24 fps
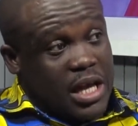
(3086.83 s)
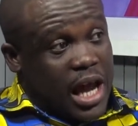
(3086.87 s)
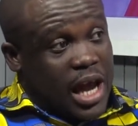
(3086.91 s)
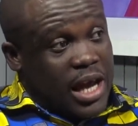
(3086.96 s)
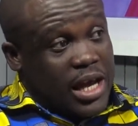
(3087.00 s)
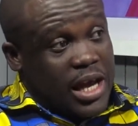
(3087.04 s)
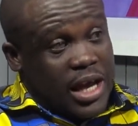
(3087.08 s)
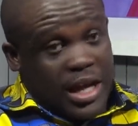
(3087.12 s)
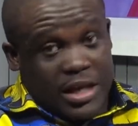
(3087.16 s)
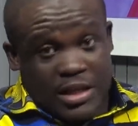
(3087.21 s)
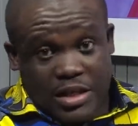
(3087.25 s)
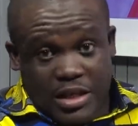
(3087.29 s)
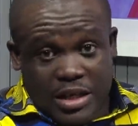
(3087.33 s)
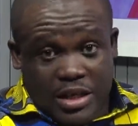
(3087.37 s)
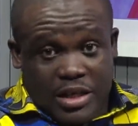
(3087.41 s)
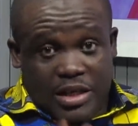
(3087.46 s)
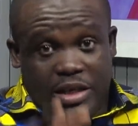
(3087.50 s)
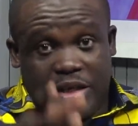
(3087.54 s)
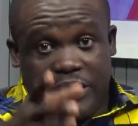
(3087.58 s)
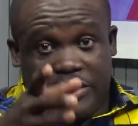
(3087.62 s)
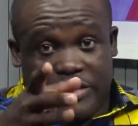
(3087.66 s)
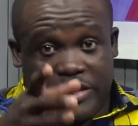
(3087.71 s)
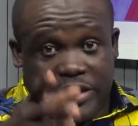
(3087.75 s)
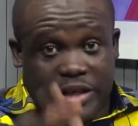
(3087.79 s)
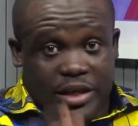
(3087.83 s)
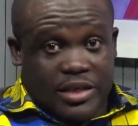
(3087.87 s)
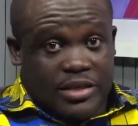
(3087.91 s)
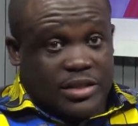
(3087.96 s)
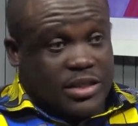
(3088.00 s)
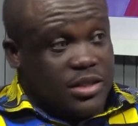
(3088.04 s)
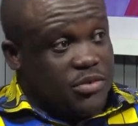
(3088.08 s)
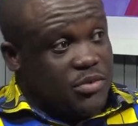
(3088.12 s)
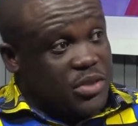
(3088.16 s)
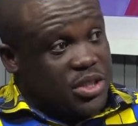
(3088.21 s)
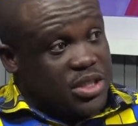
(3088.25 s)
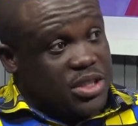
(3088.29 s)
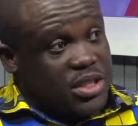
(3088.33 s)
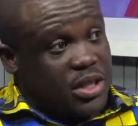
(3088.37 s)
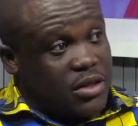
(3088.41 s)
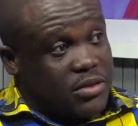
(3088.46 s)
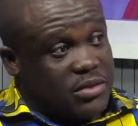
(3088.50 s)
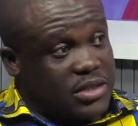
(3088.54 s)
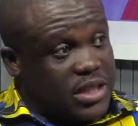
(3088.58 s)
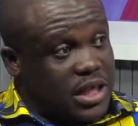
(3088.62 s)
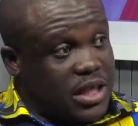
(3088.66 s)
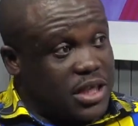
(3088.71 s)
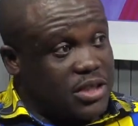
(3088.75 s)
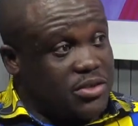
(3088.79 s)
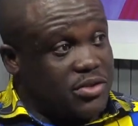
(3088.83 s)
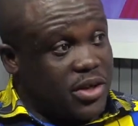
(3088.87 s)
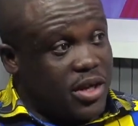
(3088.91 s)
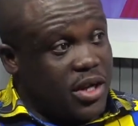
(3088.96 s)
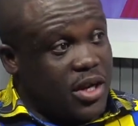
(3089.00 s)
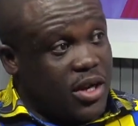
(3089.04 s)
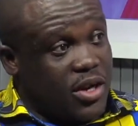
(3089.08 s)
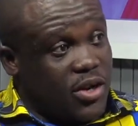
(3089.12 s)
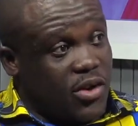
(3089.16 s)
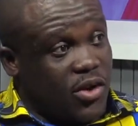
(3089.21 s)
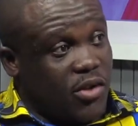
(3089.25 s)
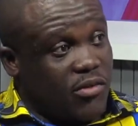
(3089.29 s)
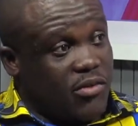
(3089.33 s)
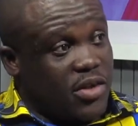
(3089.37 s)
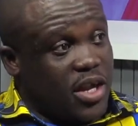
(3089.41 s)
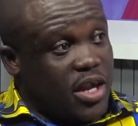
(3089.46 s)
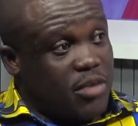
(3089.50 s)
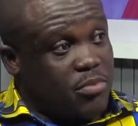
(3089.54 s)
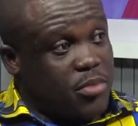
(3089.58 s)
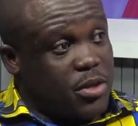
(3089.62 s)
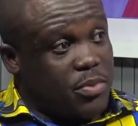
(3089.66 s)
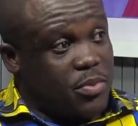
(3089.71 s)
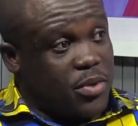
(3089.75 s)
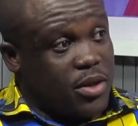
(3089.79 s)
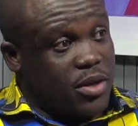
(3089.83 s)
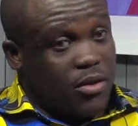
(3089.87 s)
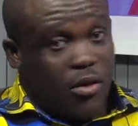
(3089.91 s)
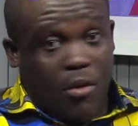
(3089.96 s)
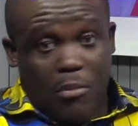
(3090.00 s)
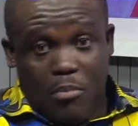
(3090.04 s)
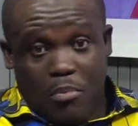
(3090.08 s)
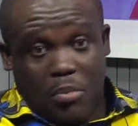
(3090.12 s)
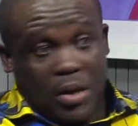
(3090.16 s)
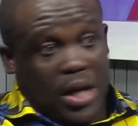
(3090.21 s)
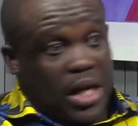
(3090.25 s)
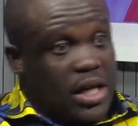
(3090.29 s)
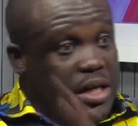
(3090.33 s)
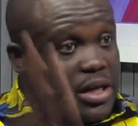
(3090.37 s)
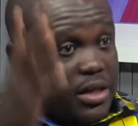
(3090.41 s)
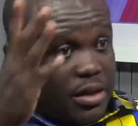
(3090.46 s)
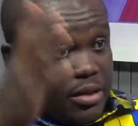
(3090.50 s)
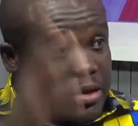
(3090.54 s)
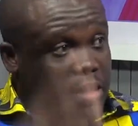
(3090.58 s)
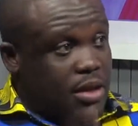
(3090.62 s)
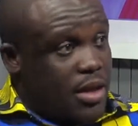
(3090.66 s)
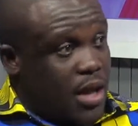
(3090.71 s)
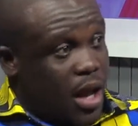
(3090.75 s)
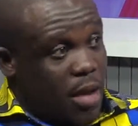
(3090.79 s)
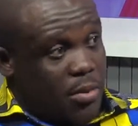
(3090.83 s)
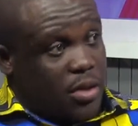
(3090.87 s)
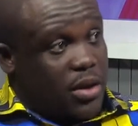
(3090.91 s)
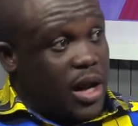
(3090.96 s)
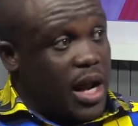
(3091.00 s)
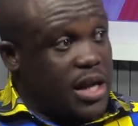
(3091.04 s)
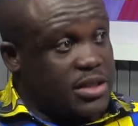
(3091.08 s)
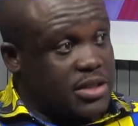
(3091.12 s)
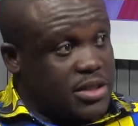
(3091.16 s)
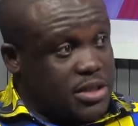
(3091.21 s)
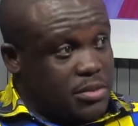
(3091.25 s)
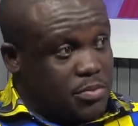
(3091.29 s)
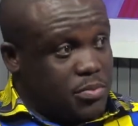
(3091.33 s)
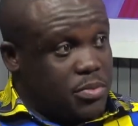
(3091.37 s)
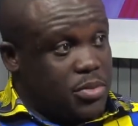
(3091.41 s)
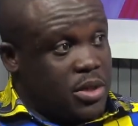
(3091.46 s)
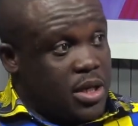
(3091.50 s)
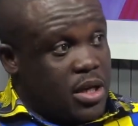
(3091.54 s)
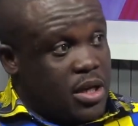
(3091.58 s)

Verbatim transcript: I heard the the Eastern Regional Secretary of the N P P complaining about hardship.